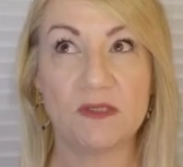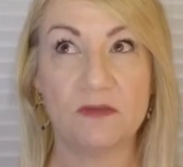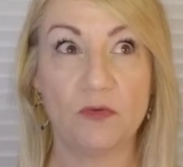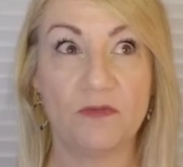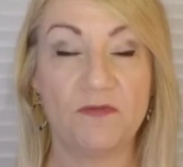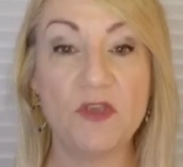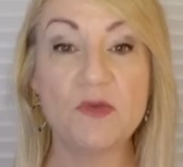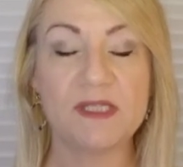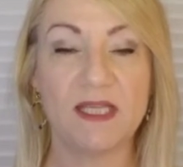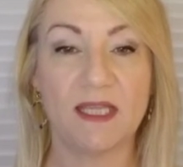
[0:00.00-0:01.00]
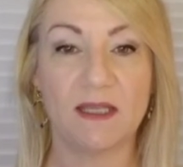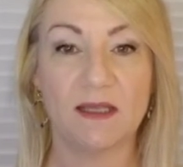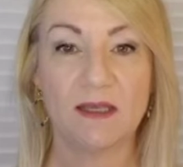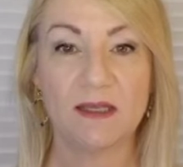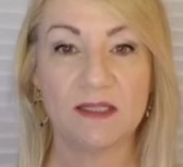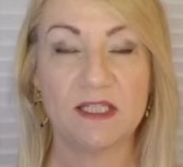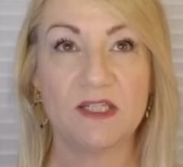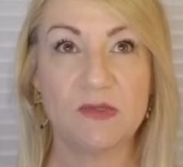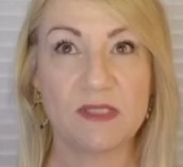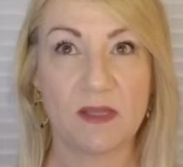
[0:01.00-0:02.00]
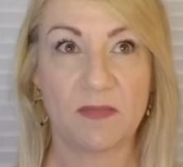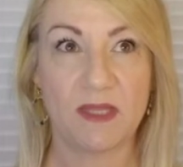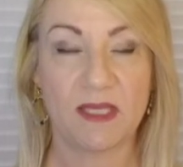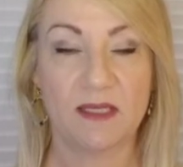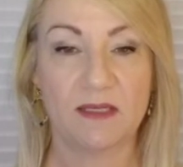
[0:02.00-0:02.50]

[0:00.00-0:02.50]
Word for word: refusing to do something,